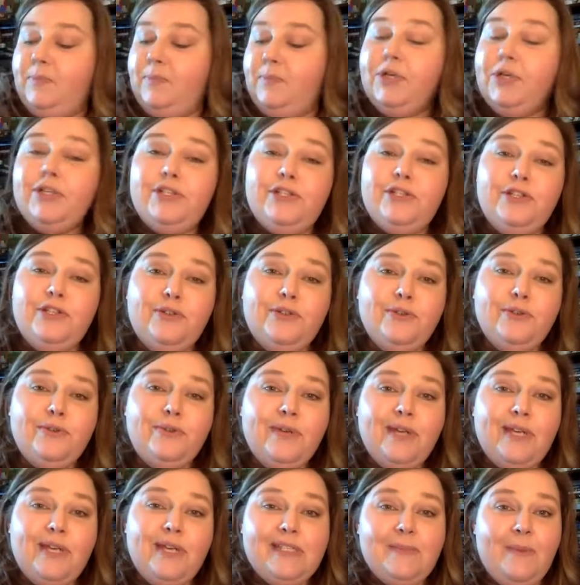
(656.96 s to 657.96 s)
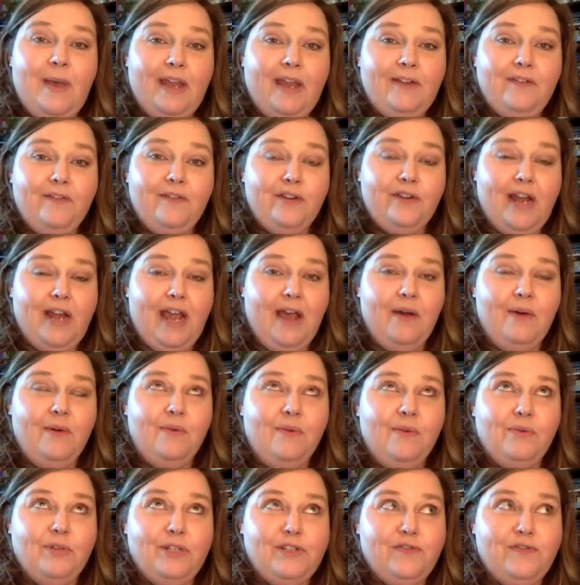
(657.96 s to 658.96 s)
book 2 is Mine for Now,
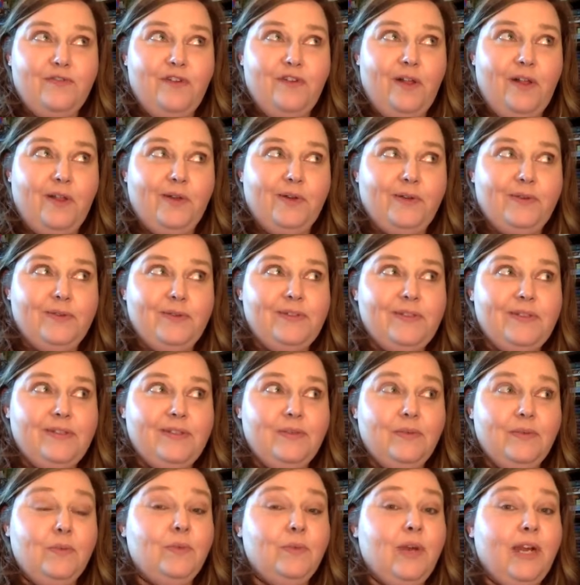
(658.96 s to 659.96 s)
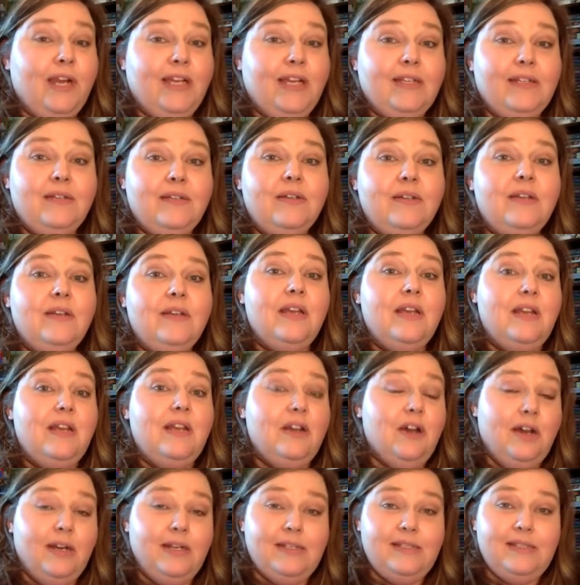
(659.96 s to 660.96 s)
which follows Ran. And
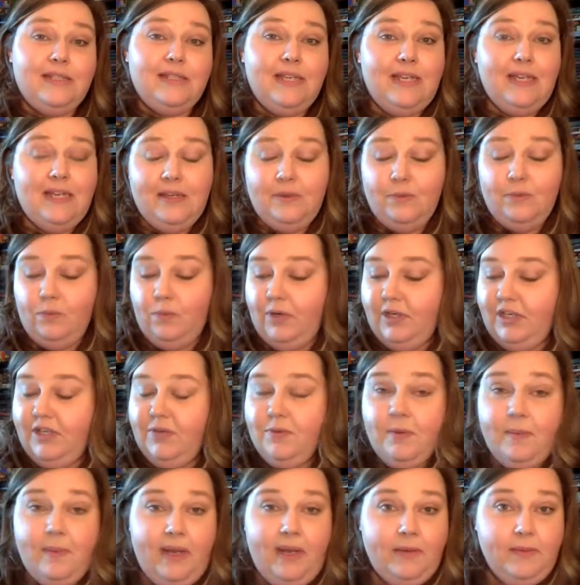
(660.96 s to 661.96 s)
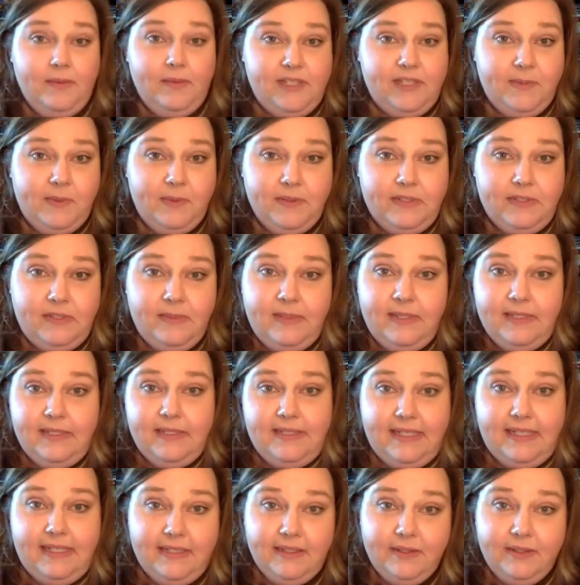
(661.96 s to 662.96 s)
honestly, When You Were Mine was supposed to be a
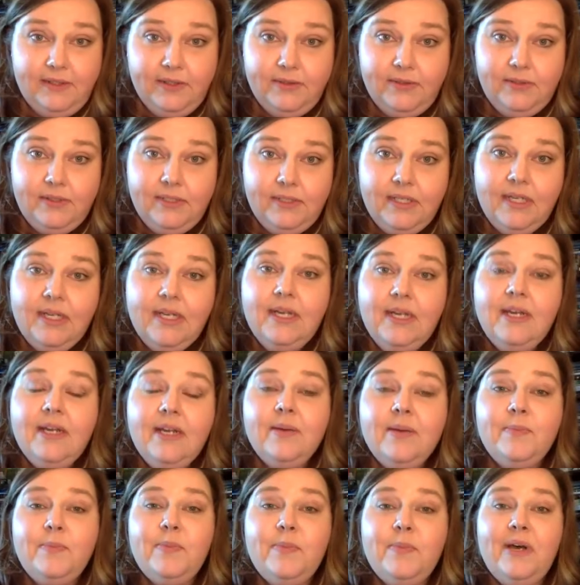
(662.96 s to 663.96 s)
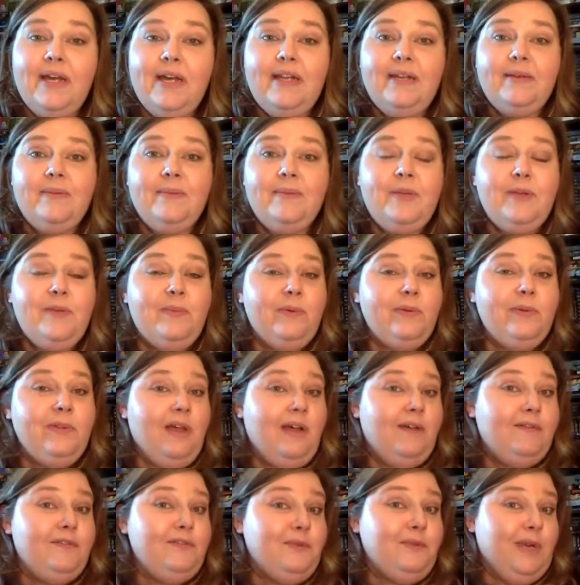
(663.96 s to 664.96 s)
standalone, but people
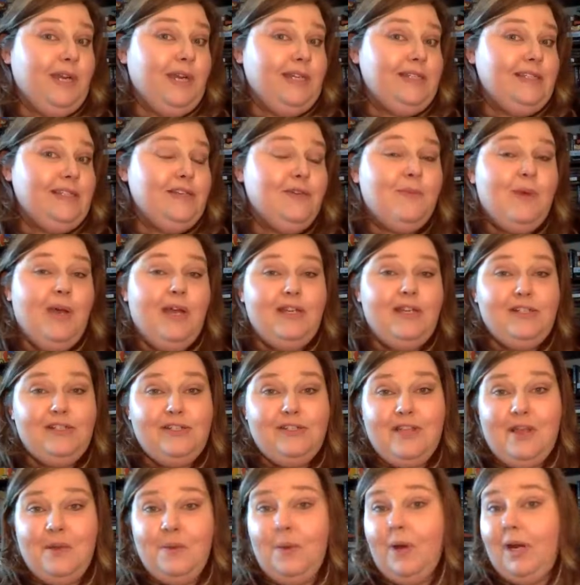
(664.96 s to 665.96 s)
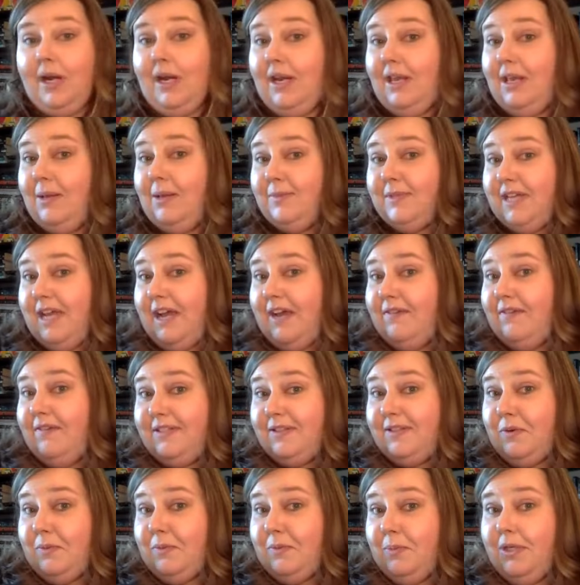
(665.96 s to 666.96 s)
loved Ran so much they wanted him to have his
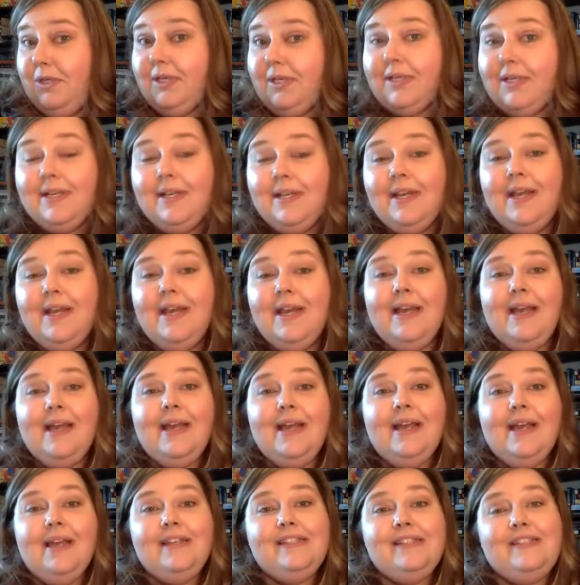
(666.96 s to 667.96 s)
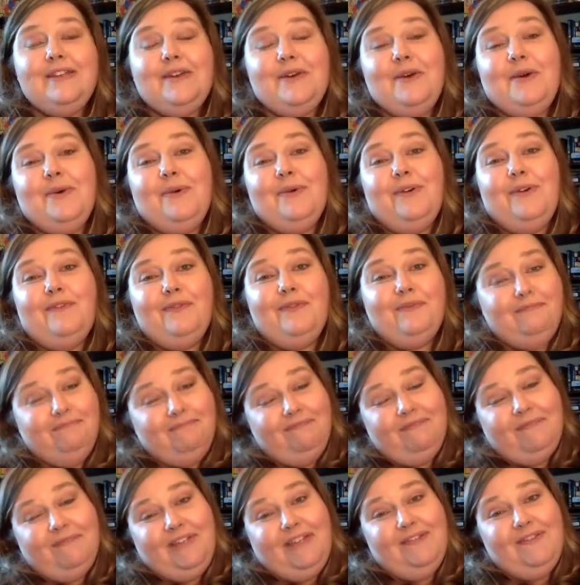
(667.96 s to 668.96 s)
own book. So
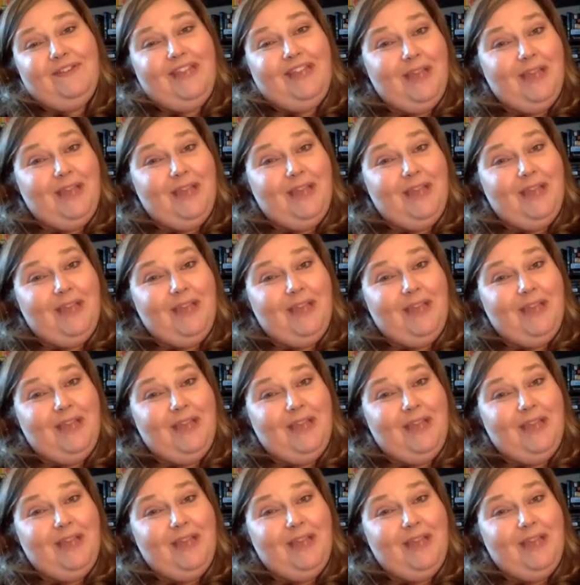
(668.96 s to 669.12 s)
giving